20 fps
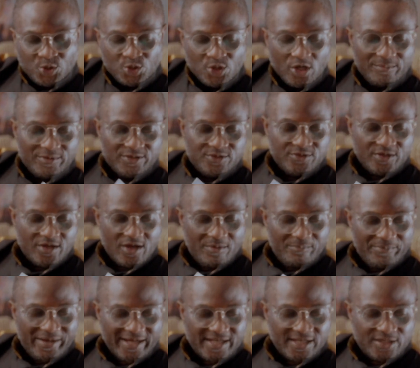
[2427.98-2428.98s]
geometry
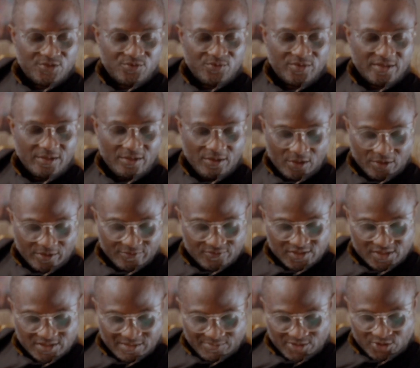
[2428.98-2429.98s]
come back into it, a lot of
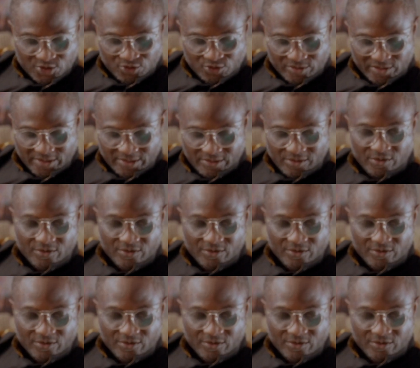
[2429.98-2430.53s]
symmetry,